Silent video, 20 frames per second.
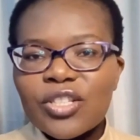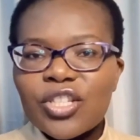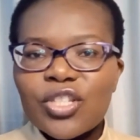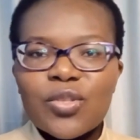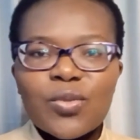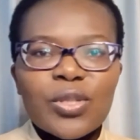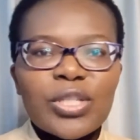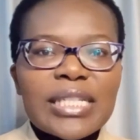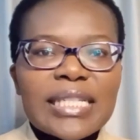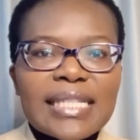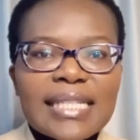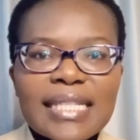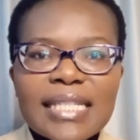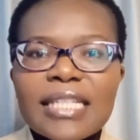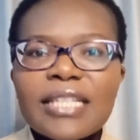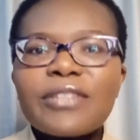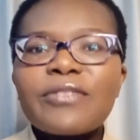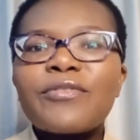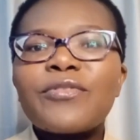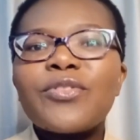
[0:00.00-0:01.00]
I just want to
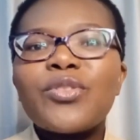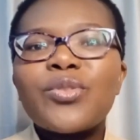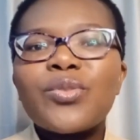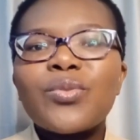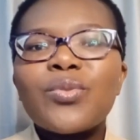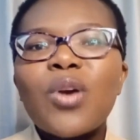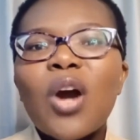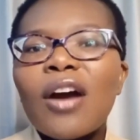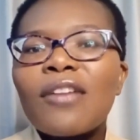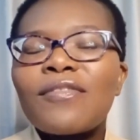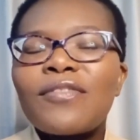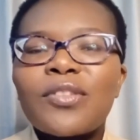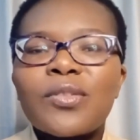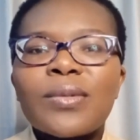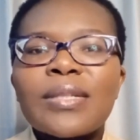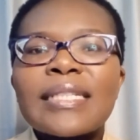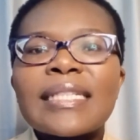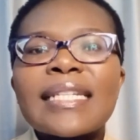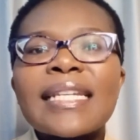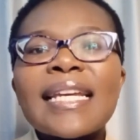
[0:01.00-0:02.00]
see if you are
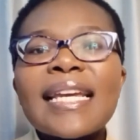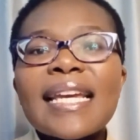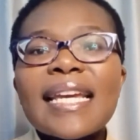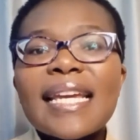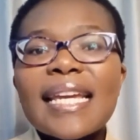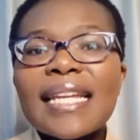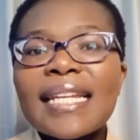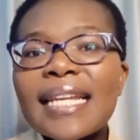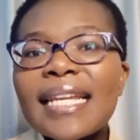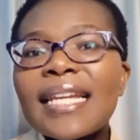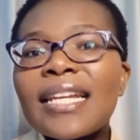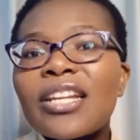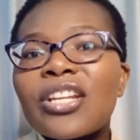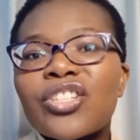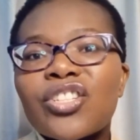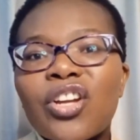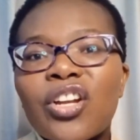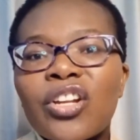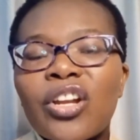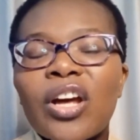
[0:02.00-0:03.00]
fluent in
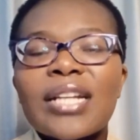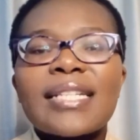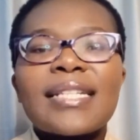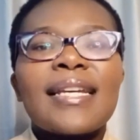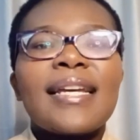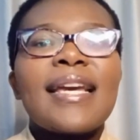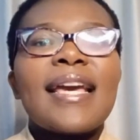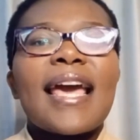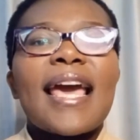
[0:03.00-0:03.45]
English or not.